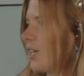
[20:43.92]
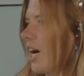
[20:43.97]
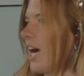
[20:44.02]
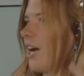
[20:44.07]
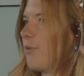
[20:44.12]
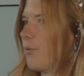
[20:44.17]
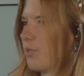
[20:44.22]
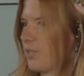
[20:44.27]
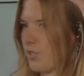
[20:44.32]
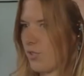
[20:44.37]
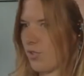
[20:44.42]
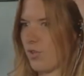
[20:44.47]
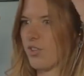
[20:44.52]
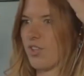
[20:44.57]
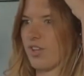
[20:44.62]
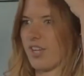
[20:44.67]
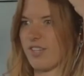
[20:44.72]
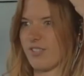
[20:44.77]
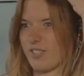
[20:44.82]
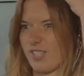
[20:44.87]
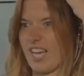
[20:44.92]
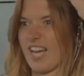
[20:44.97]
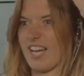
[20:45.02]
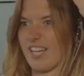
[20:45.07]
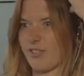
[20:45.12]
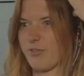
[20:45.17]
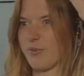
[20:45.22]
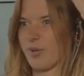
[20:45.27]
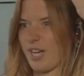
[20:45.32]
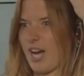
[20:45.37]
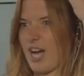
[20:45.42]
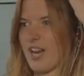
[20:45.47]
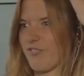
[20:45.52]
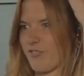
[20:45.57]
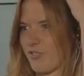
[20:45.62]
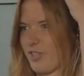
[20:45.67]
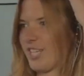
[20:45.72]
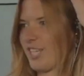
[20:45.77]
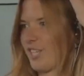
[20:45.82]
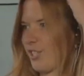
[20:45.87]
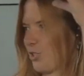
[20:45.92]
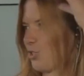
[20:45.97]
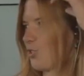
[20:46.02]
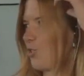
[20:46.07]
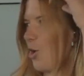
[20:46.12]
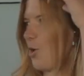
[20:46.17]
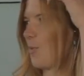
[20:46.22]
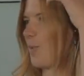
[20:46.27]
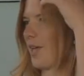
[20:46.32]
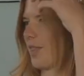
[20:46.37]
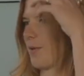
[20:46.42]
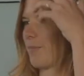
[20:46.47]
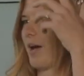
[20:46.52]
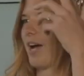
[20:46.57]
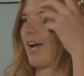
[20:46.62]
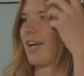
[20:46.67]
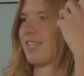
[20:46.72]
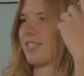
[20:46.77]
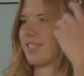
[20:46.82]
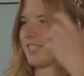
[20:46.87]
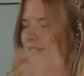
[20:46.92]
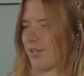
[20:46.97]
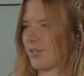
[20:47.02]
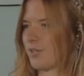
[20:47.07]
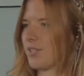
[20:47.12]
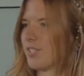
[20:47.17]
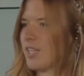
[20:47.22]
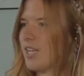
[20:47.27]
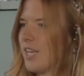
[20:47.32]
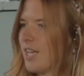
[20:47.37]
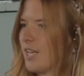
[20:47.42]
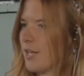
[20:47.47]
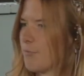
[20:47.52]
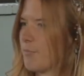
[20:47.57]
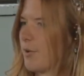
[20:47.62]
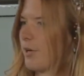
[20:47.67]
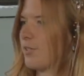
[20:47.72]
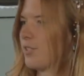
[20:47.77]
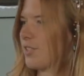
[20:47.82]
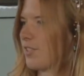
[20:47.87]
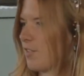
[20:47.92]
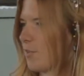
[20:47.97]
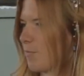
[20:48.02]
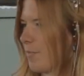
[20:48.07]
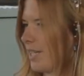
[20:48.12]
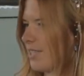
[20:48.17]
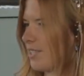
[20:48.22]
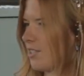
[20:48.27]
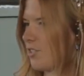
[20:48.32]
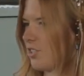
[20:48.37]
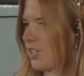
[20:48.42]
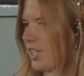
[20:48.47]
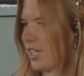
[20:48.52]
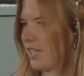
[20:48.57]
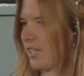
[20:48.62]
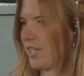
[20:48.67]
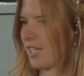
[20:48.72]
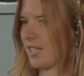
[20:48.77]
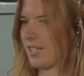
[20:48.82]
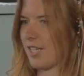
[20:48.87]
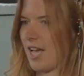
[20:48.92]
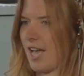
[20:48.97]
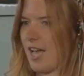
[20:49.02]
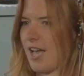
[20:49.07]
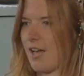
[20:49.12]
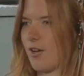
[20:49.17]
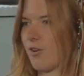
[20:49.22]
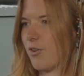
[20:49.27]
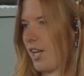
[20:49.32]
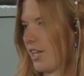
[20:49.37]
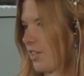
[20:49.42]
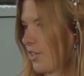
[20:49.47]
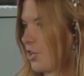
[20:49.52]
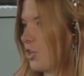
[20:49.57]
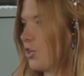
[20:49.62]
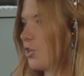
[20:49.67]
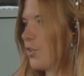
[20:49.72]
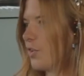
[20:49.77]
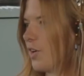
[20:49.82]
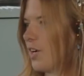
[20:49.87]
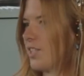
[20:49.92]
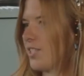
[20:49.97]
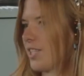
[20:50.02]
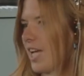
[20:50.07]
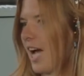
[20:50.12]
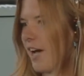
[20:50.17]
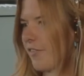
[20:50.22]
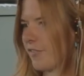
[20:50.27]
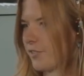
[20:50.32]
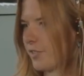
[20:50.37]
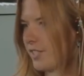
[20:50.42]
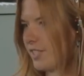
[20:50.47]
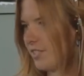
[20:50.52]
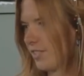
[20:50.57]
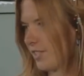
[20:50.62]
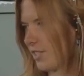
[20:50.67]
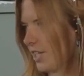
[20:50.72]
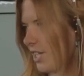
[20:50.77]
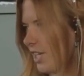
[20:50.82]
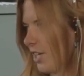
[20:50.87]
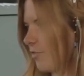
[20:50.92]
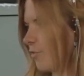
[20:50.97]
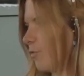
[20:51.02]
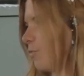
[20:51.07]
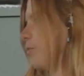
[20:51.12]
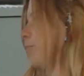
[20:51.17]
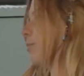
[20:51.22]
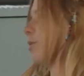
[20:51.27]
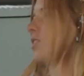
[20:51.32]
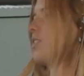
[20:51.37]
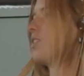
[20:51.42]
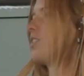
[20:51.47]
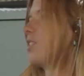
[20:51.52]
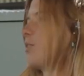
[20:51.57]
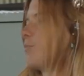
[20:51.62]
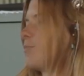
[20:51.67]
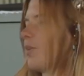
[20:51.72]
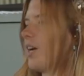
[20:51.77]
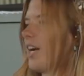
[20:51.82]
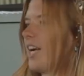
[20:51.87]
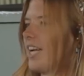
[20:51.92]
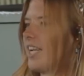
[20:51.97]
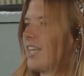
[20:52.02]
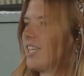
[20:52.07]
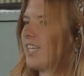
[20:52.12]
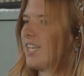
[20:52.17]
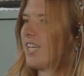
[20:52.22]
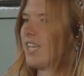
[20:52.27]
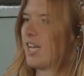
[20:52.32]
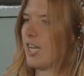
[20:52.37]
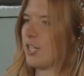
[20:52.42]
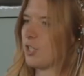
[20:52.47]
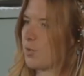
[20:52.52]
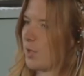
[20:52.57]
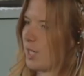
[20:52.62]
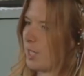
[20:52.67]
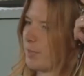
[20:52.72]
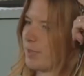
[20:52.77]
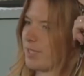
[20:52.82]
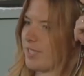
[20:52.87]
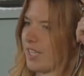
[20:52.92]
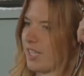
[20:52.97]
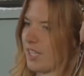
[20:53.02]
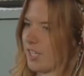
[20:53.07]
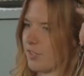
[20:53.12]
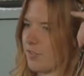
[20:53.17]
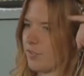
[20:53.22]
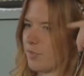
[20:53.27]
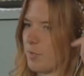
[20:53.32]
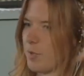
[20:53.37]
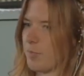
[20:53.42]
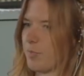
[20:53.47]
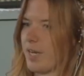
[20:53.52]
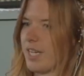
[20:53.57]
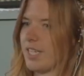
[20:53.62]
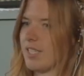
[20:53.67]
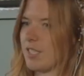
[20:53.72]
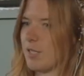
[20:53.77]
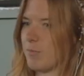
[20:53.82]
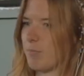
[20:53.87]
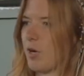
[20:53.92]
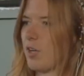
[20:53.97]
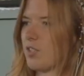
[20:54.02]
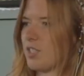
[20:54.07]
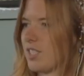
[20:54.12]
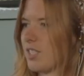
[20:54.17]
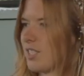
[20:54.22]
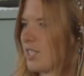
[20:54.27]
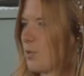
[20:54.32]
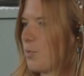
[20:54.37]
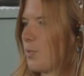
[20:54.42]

I always thought that it's like we're kind of really controlled by the mind, so it's most of the messaging, or like the neurons, are afferent, so they go from the body to the brain, and 20% go from the brain to the body.